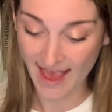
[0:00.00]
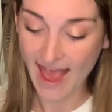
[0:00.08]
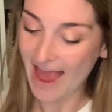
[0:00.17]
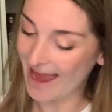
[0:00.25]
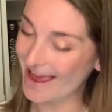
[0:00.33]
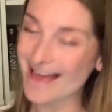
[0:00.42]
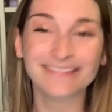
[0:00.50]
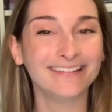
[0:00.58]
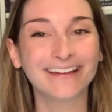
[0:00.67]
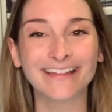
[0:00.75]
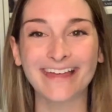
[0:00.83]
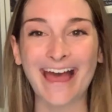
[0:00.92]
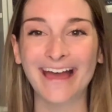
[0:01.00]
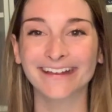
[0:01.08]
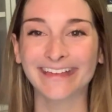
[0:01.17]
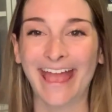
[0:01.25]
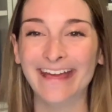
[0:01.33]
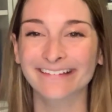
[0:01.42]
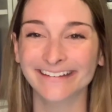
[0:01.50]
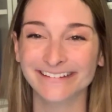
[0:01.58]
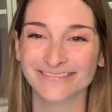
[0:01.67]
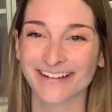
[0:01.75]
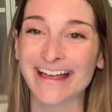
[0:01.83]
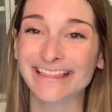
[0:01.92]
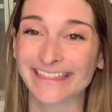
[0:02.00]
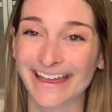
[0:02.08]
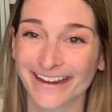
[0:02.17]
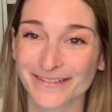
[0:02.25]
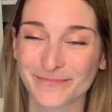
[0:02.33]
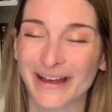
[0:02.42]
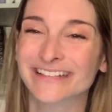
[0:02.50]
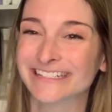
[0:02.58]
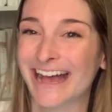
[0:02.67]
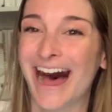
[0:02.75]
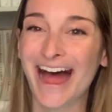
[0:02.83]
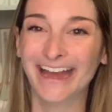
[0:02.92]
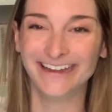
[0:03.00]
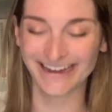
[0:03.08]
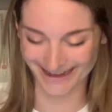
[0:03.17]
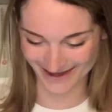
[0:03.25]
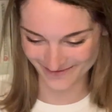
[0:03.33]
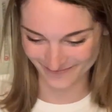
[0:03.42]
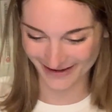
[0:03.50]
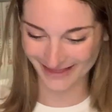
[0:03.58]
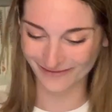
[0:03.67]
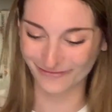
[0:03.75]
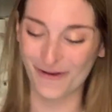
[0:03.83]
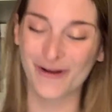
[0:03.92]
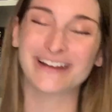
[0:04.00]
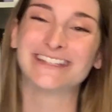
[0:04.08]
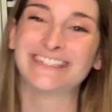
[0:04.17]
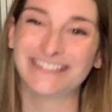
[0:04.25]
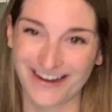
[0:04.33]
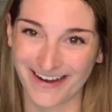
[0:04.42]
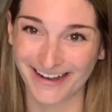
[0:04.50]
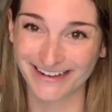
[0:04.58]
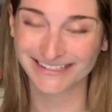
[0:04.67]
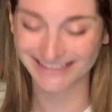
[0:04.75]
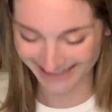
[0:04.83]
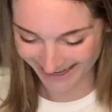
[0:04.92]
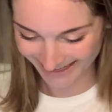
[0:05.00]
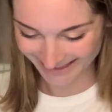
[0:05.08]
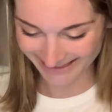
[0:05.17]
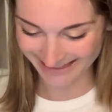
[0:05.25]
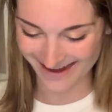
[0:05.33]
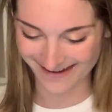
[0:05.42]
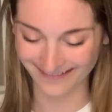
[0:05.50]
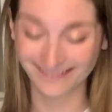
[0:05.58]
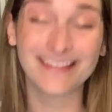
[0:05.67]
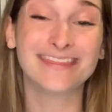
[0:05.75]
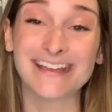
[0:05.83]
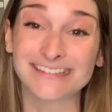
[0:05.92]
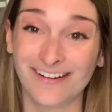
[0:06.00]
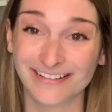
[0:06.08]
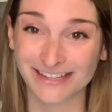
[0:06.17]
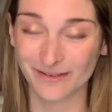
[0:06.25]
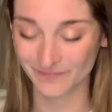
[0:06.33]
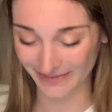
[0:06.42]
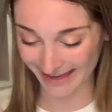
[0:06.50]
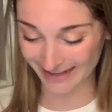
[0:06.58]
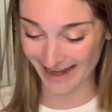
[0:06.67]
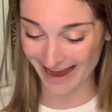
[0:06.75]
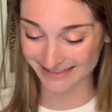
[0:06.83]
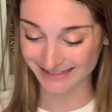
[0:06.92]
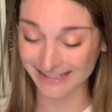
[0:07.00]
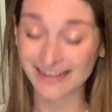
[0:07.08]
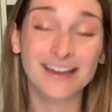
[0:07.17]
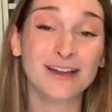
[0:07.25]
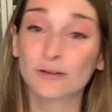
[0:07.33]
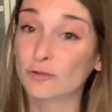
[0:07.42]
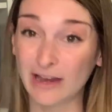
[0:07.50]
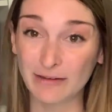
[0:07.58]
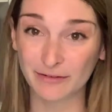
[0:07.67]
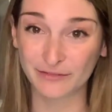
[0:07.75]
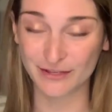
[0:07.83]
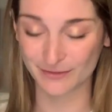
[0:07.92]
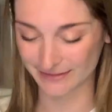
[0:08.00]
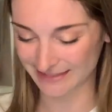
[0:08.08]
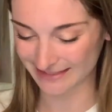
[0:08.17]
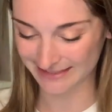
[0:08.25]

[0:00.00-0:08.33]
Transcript: And look at that, Caitlin right there beside him with 4 stars. So that's awesome. It has great reviews.